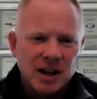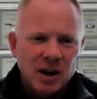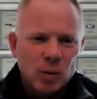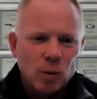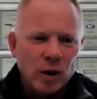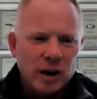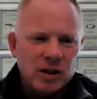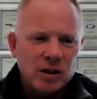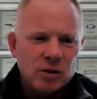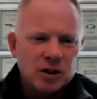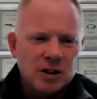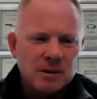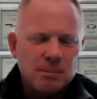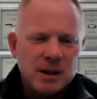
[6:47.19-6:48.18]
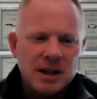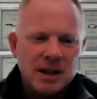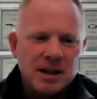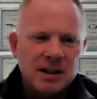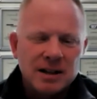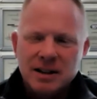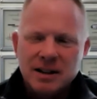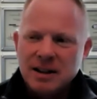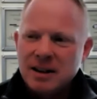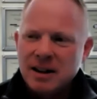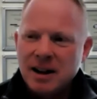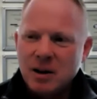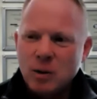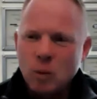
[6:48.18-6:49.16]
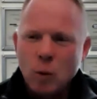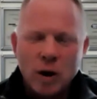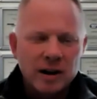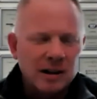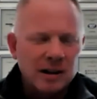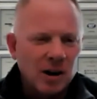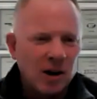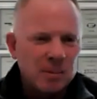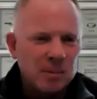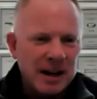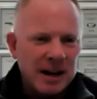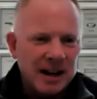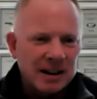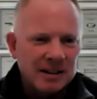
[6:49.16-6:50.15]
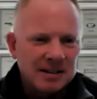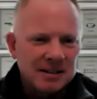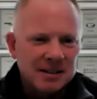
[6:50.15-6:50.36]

what used to be one long meeting